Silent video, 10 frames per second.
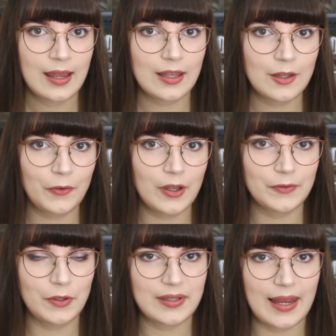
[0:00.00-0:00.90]
in the
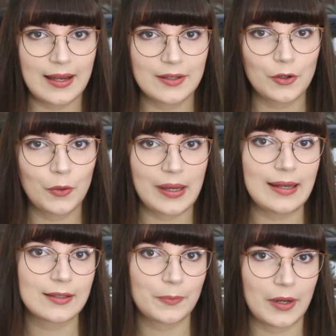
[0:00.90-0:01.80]
first few days or
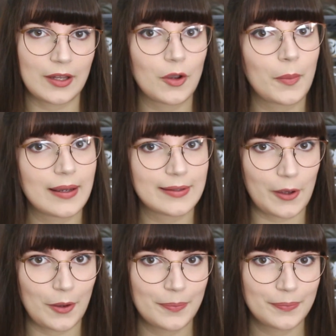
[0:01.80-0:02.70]
weeks of bringing your mice
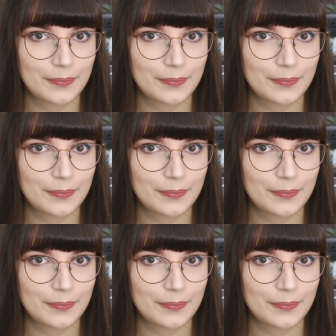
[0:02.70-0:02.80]
home.